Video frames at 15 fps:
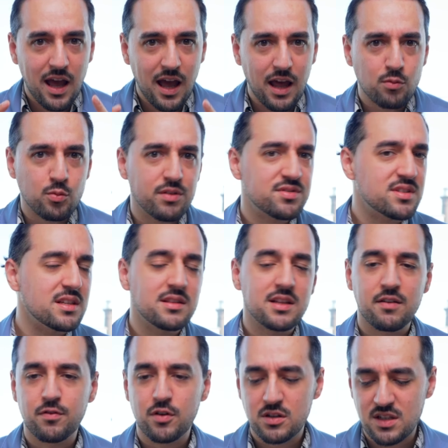And we've seen
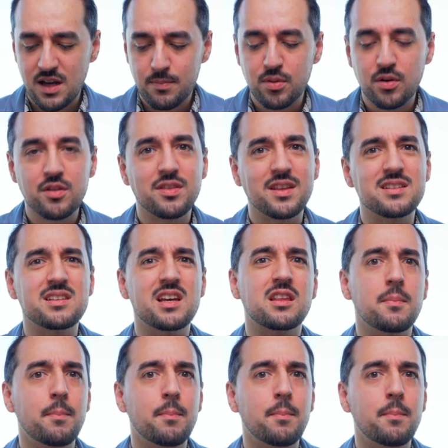that, for example, in things like the